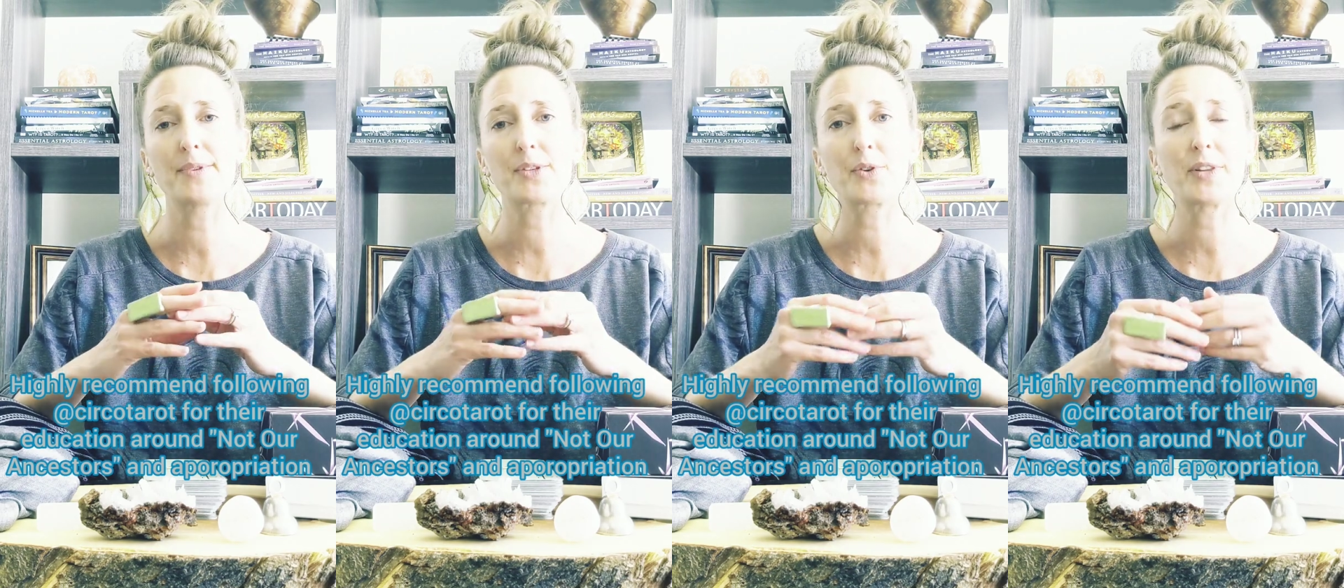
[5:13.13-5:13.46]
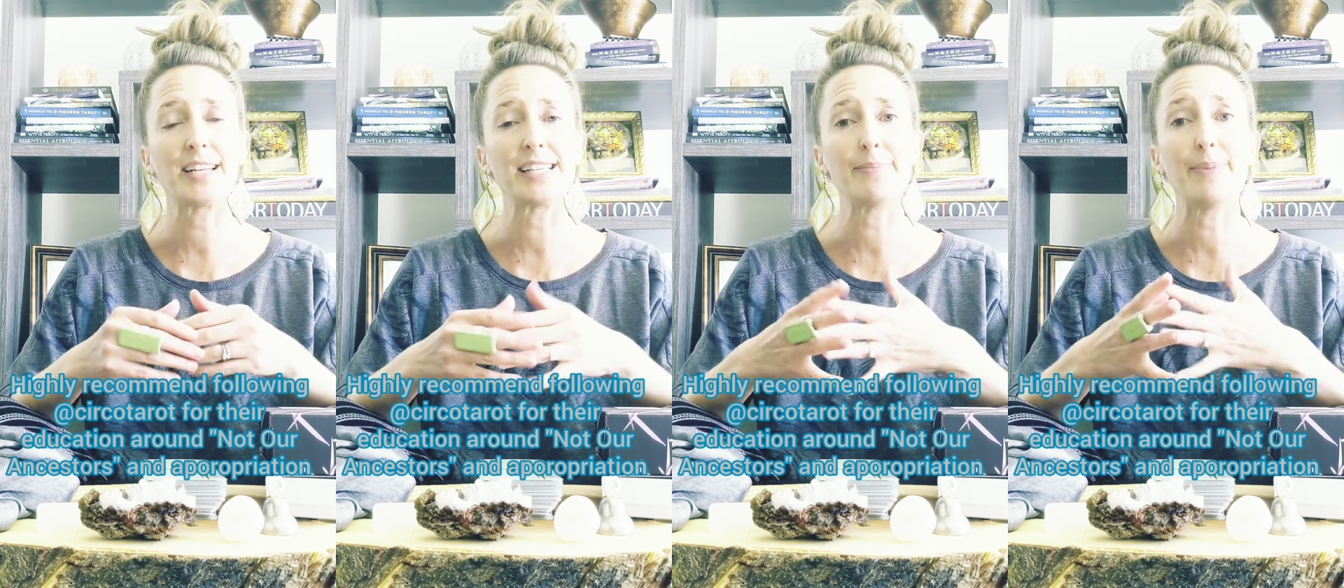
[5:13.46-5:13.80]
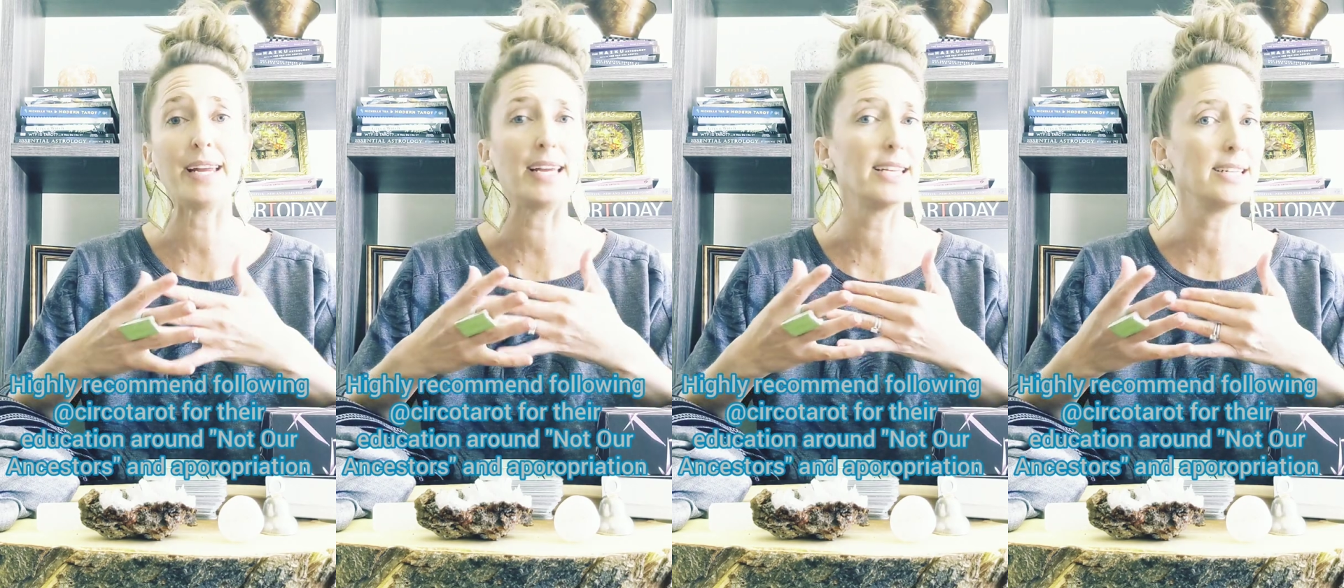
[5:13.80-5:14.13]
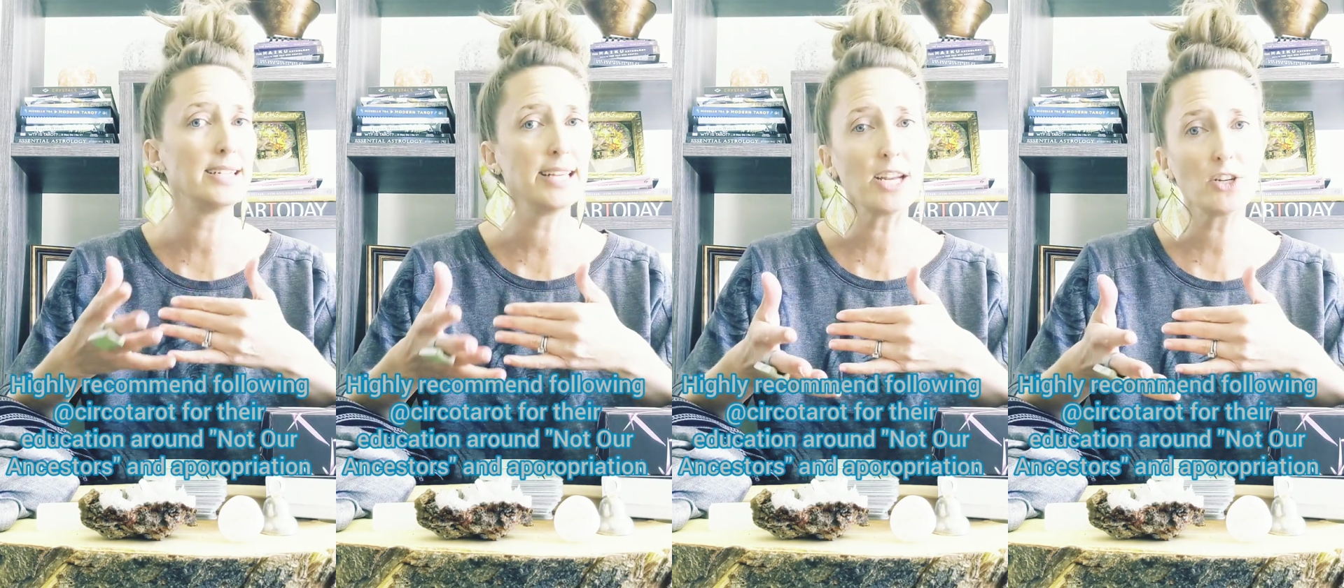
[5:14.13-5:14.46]
certain things being
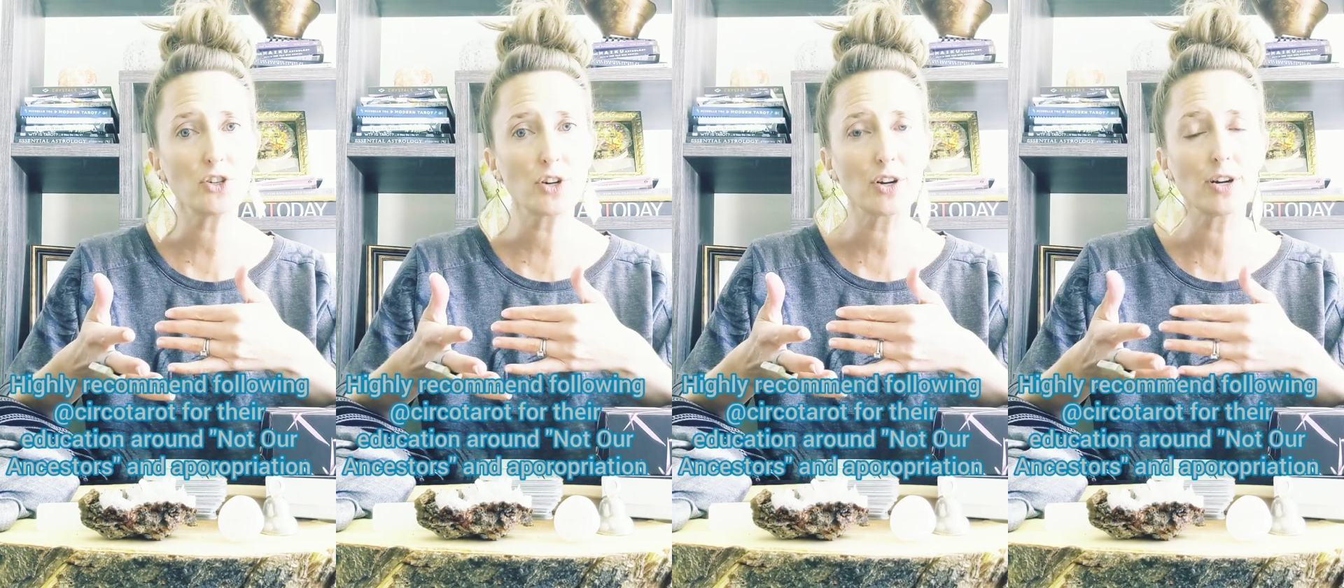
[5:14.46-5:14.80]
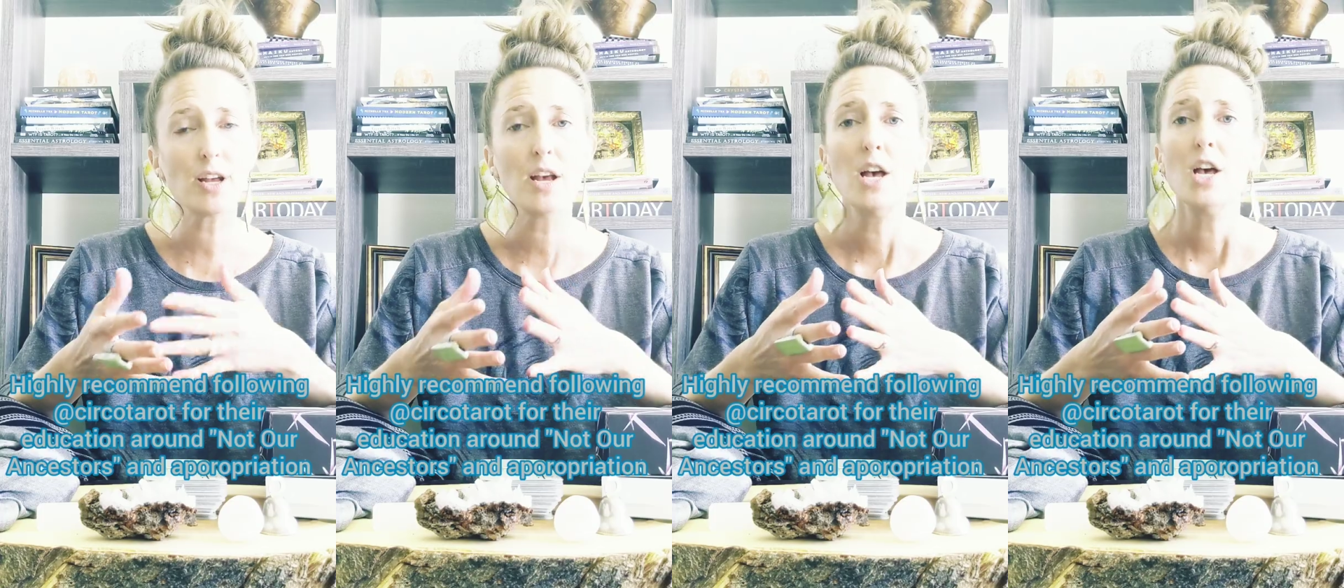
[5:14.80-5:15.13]
endangered.